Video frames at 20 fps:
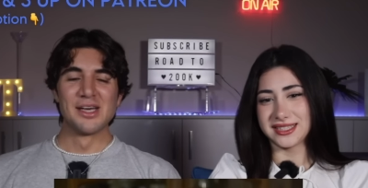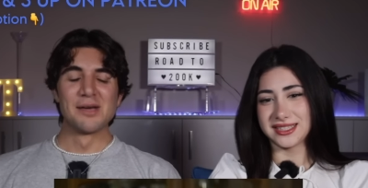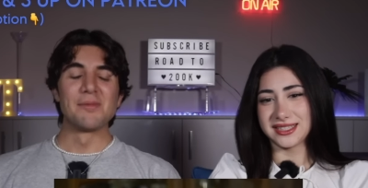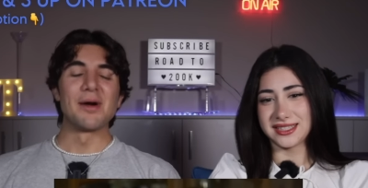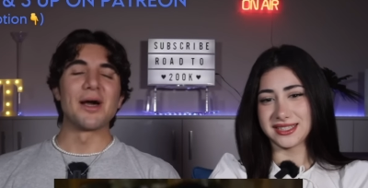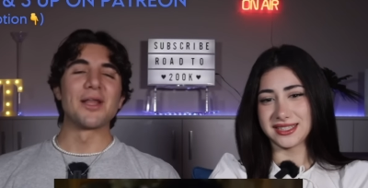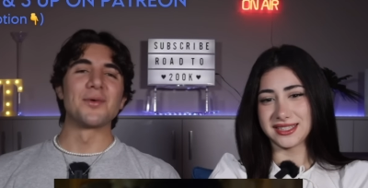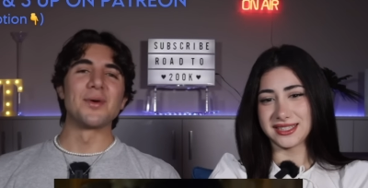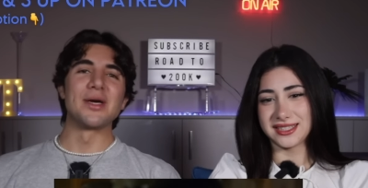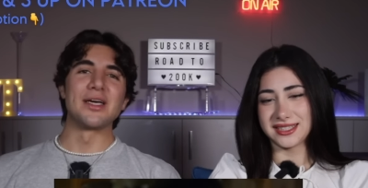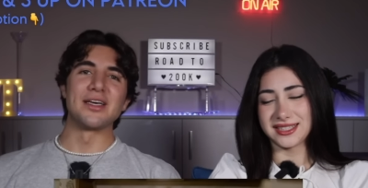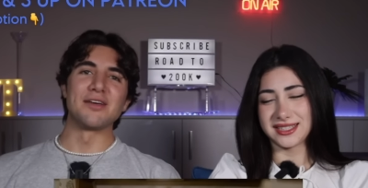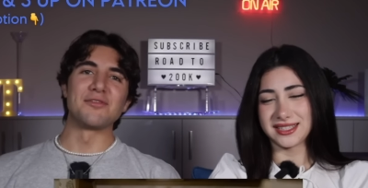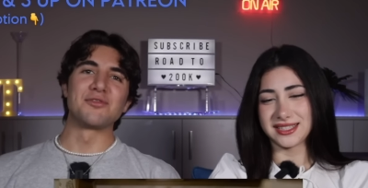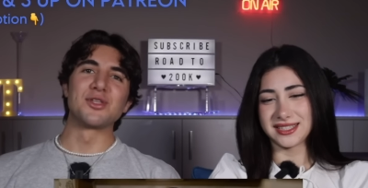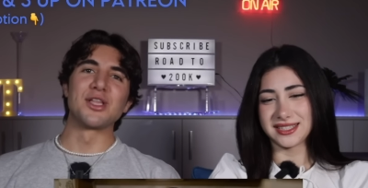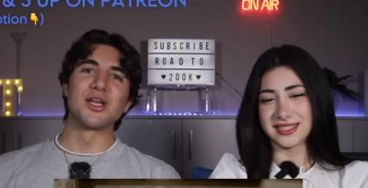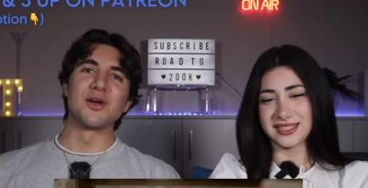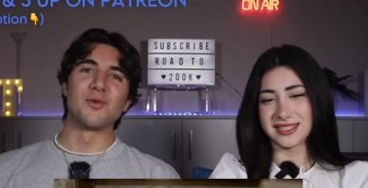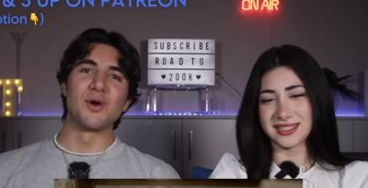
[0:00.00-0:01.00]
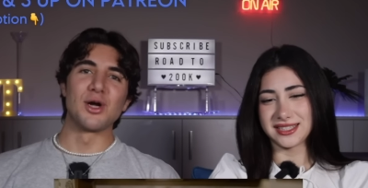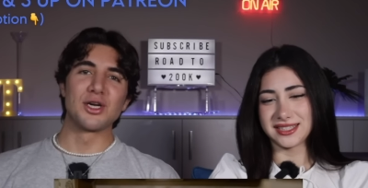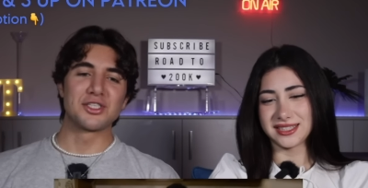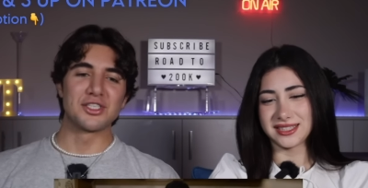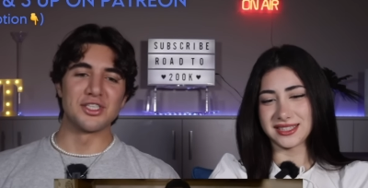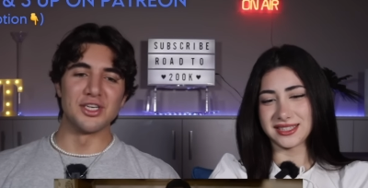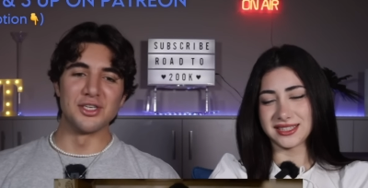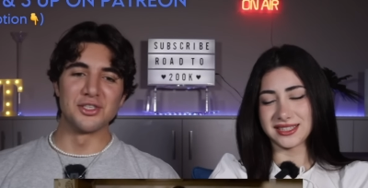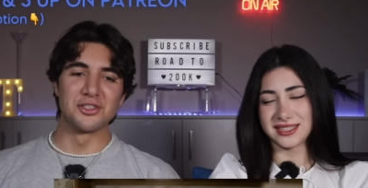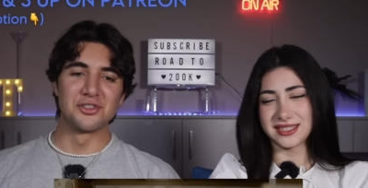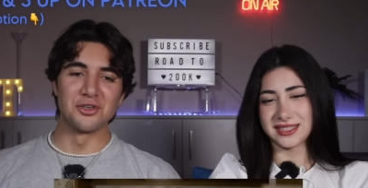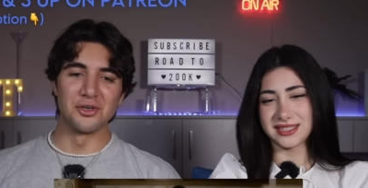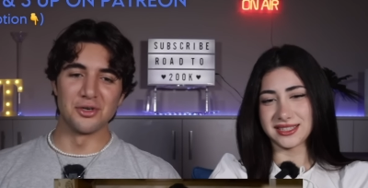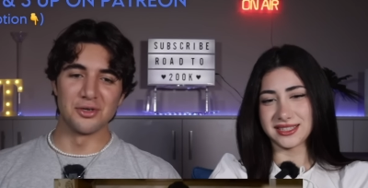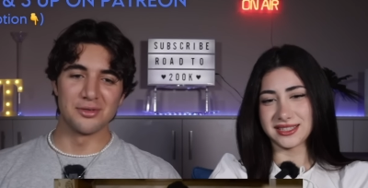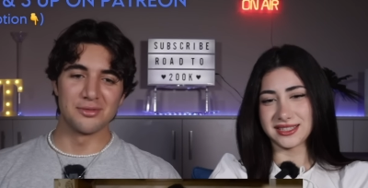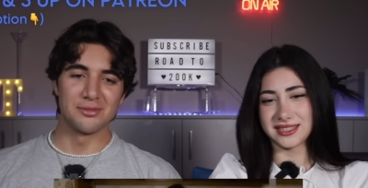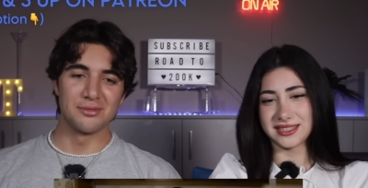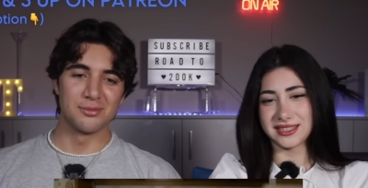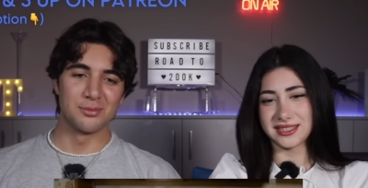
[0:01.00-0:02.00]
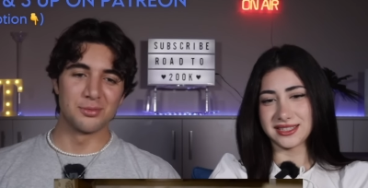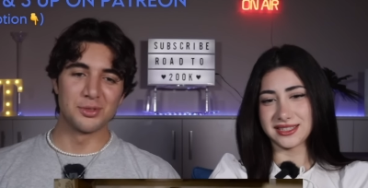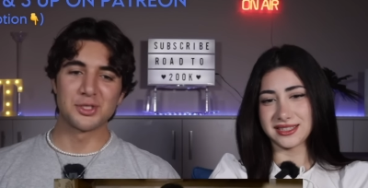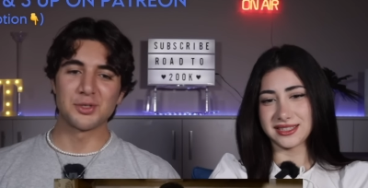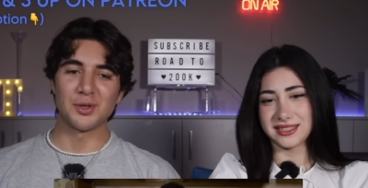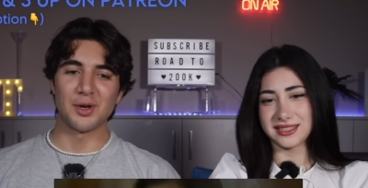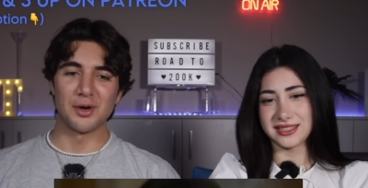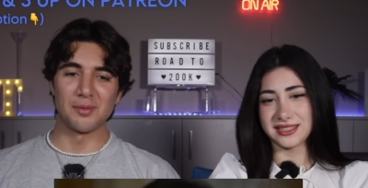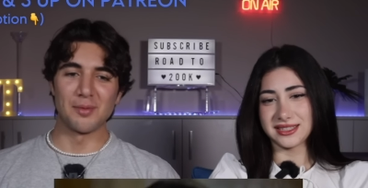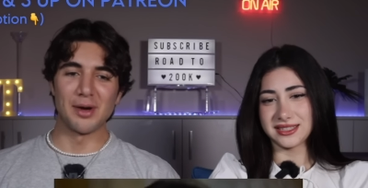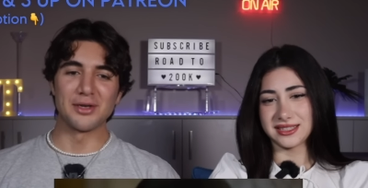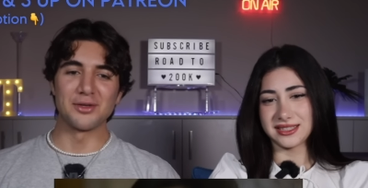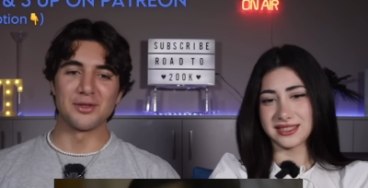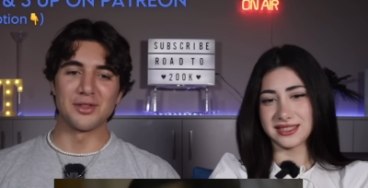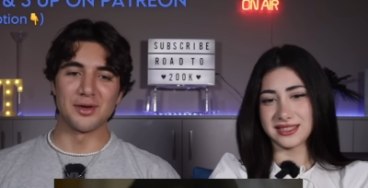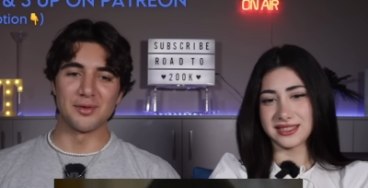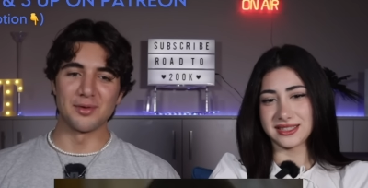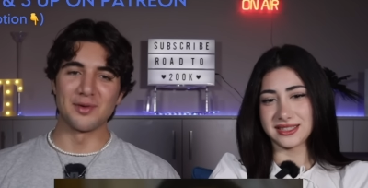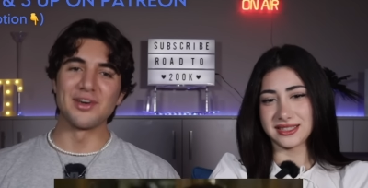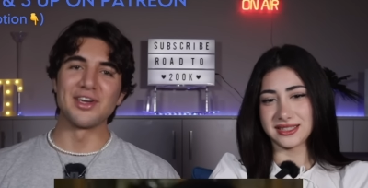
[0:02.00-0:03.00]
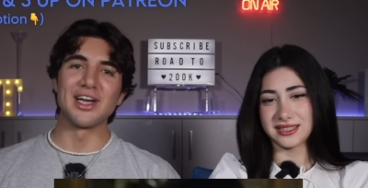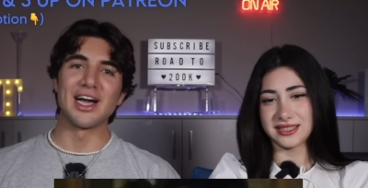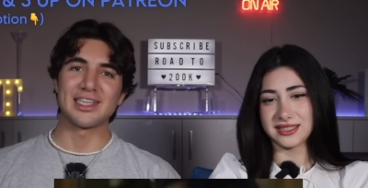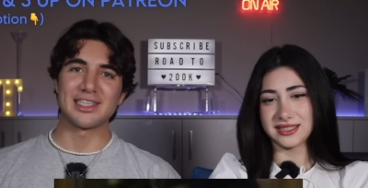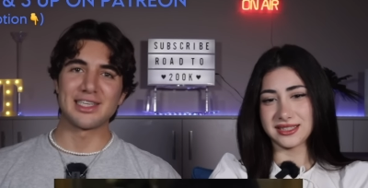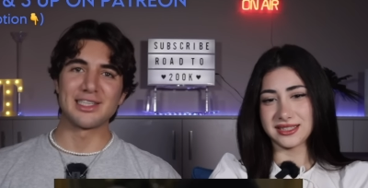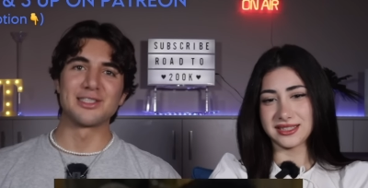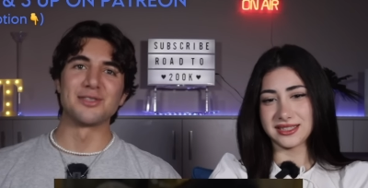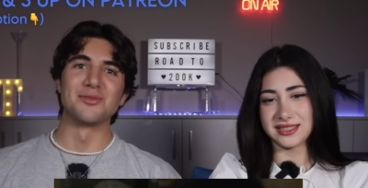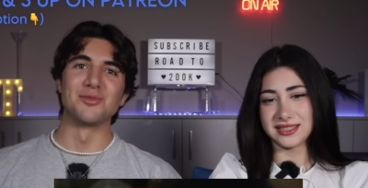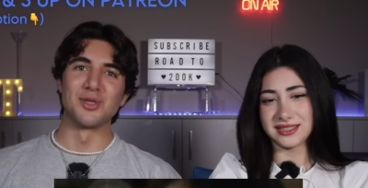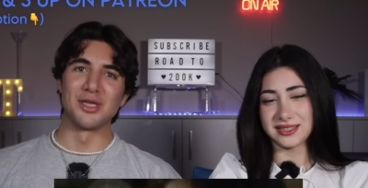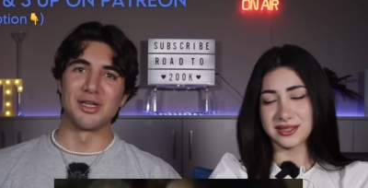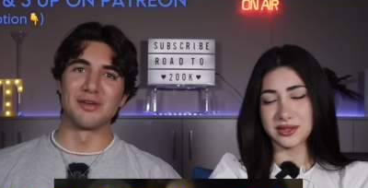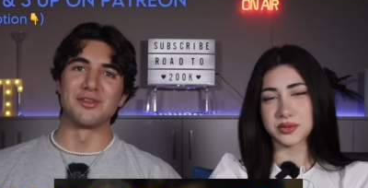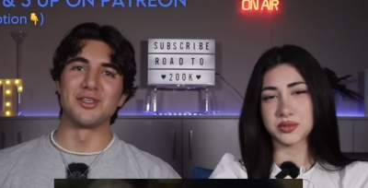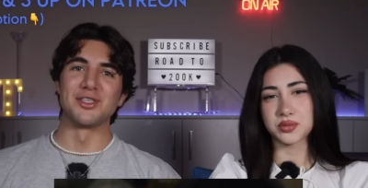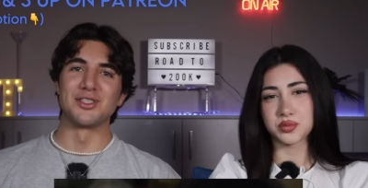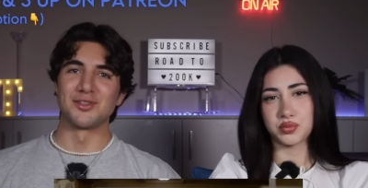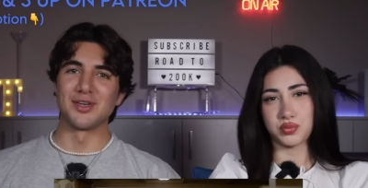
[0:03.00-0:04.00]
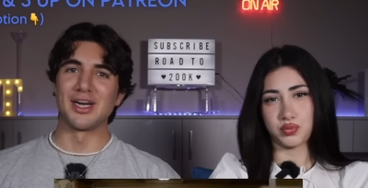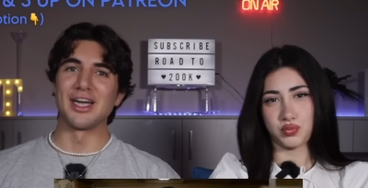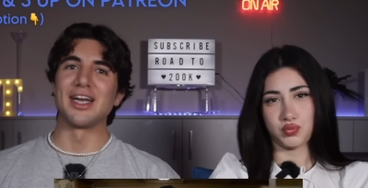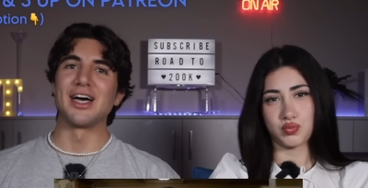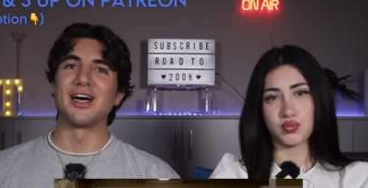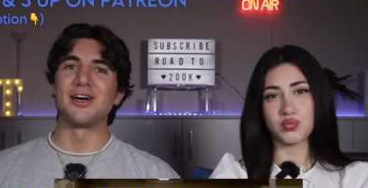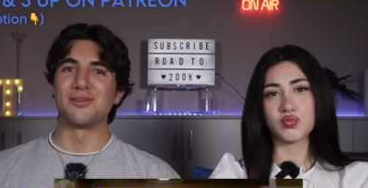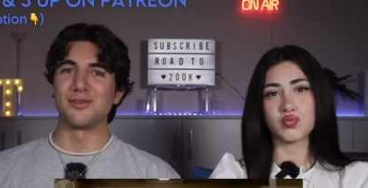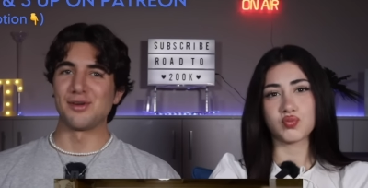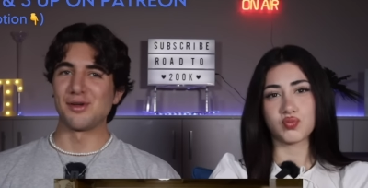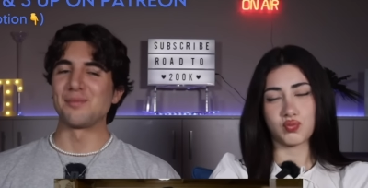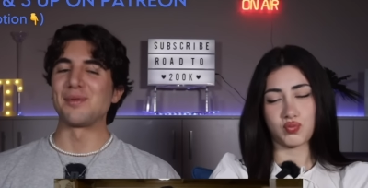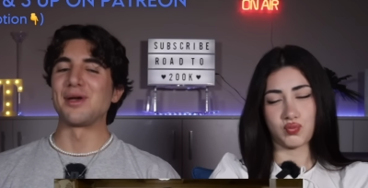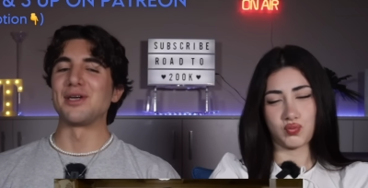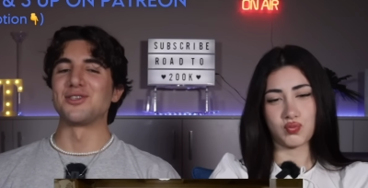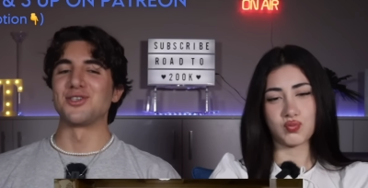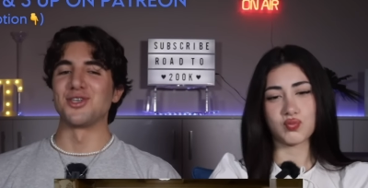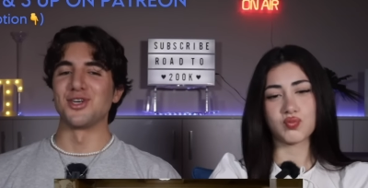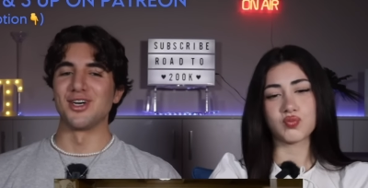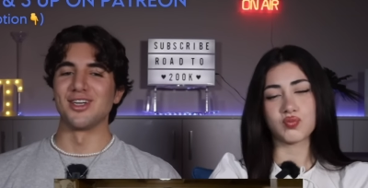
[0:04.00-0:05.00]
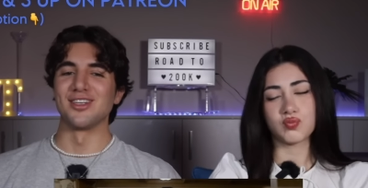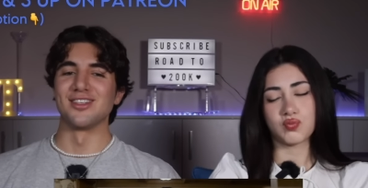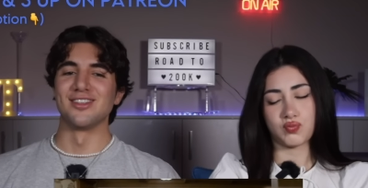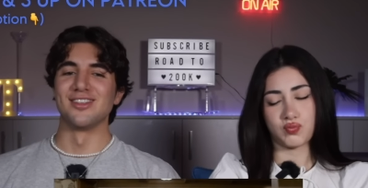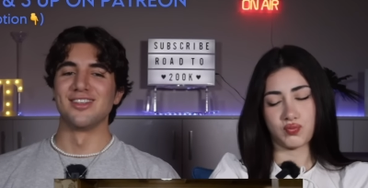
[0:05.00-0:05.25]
Speaker 1: By the way, if you didn't watch the intro, we just want to remind you that we're reacting to Moon Lovers right now on Patreon.